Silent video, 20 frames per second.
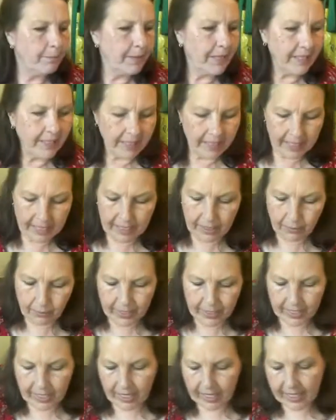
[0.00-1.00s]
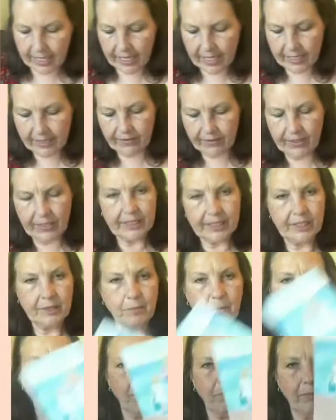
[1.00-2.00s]
But anyway, I had a
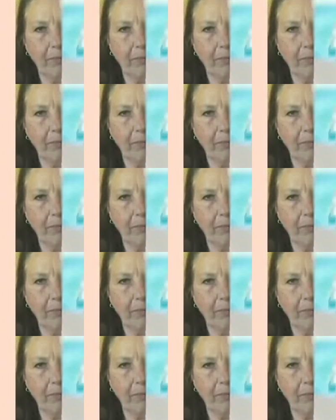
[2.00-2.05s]
small